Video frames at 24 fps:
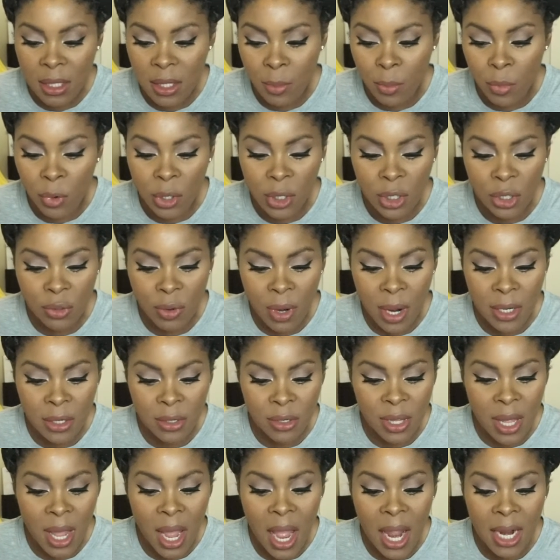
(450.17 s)
moisturizer
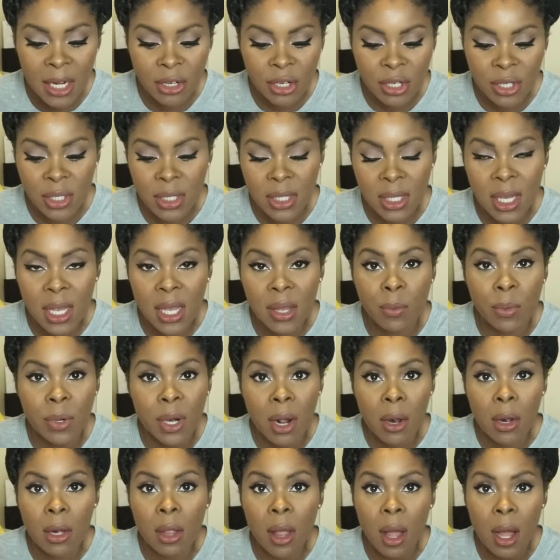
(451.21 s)
that hydrates your skin
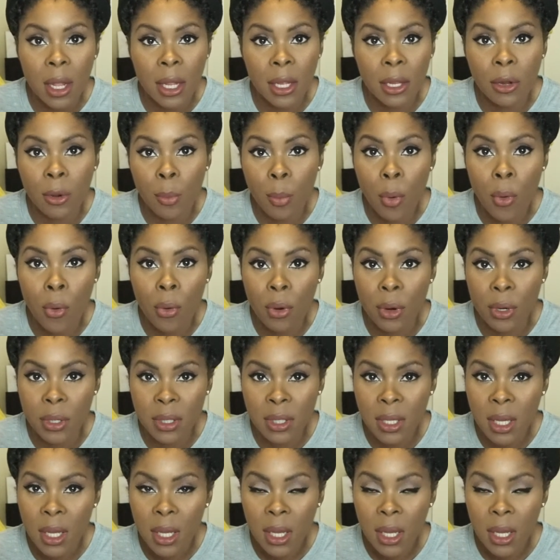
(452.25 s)
without clogging your pores.